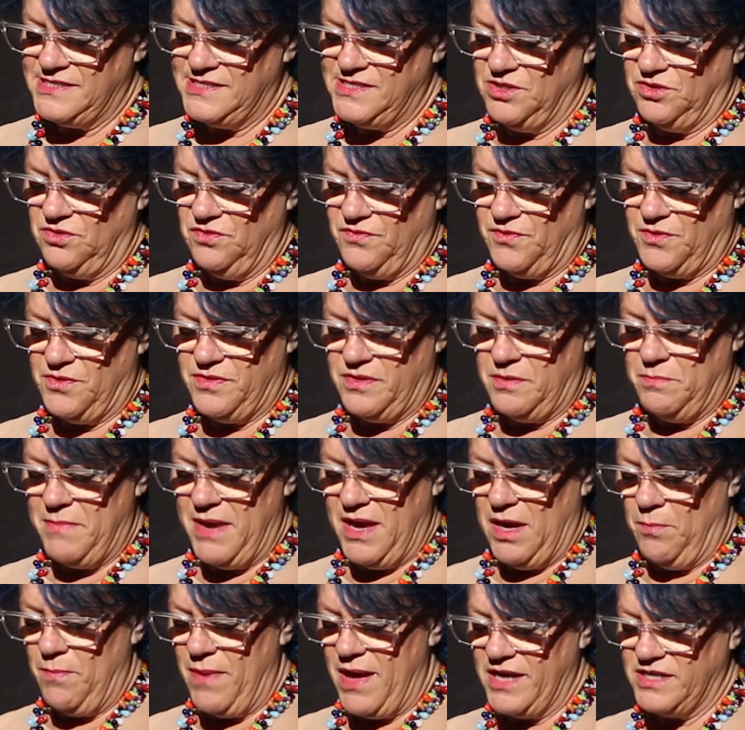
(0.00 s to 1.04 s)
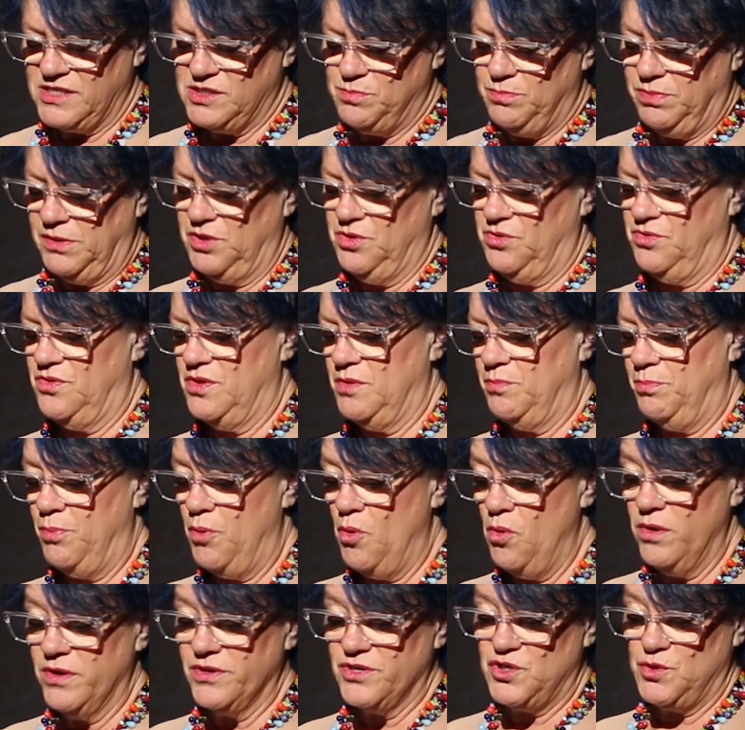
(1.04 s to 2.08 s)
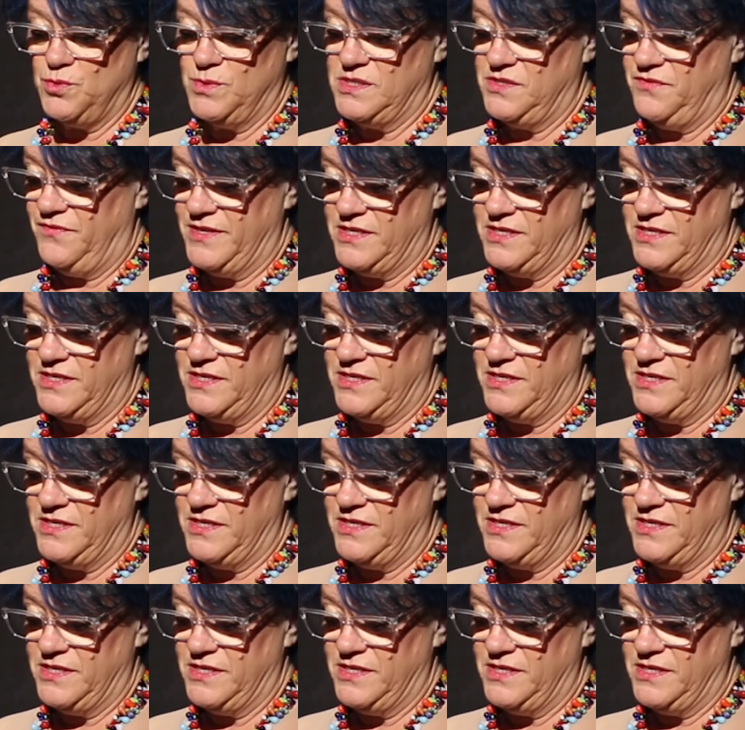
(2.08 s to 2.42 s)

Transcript: silver, the mailbox blue, the porch was